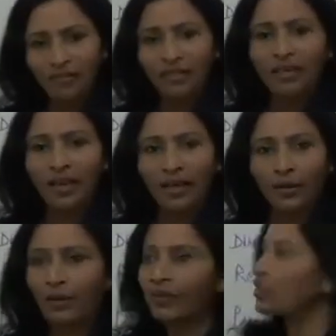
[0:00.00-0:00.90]
with the
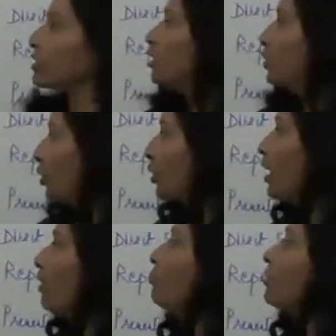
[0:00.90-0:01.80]
language,
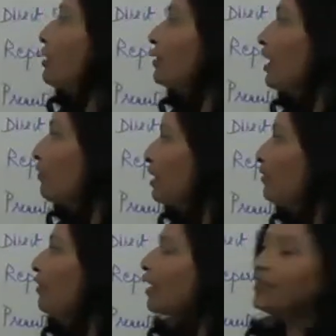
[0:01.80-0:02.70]
okay, they will
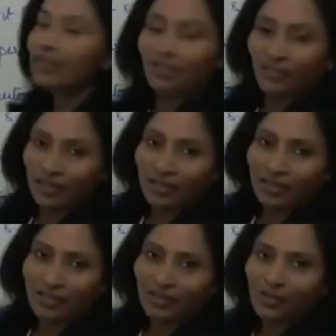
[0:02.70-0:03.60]
find it
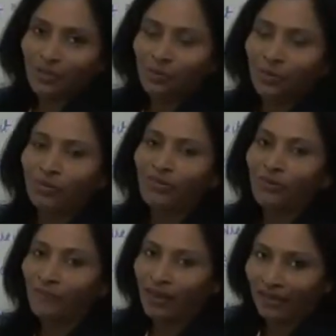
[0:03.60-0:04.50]
difficult to move
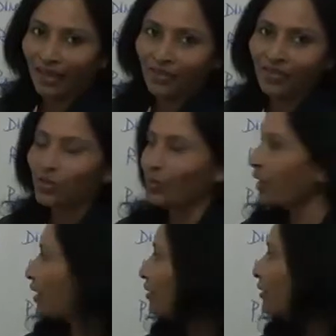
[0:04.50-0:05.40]
from one tense to
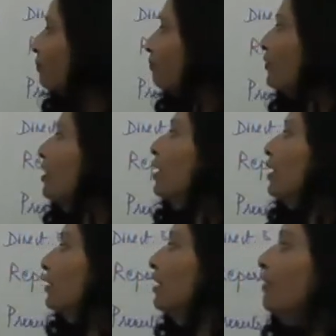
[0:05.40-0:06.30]
another.
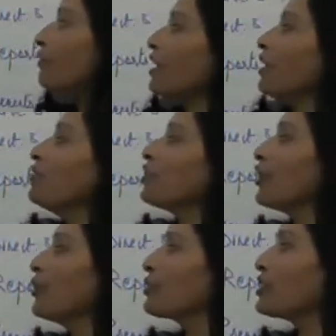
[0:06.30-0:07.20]
Then we
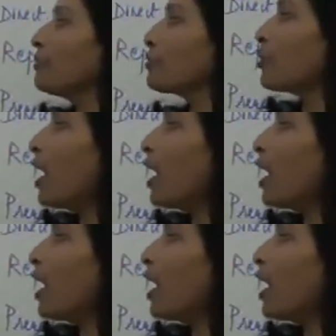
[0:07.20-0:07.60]
introduce them to